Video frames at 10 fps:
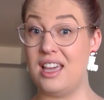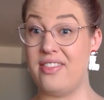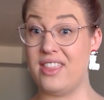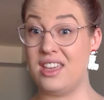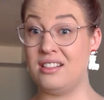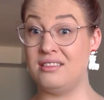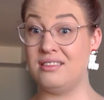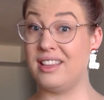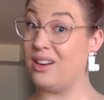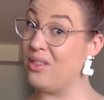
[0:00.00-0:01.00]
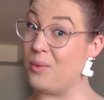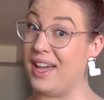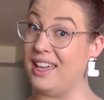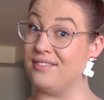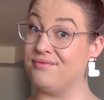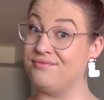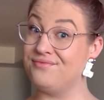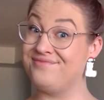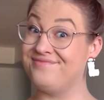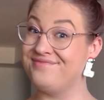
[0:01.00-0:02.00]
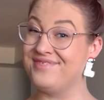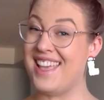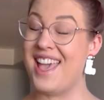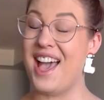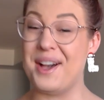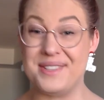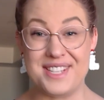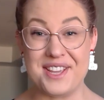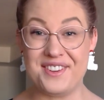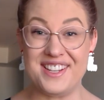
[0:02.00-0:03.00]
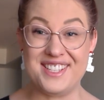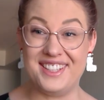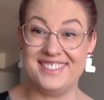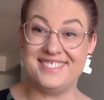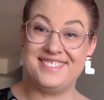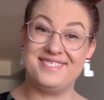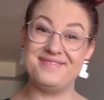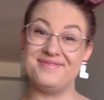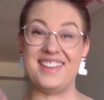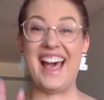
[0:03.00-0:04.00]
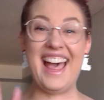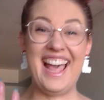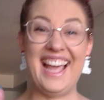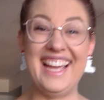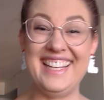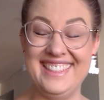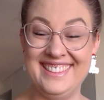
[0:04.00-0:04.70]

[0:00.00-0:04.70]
and then get on the way. I will see you very soon. Bye.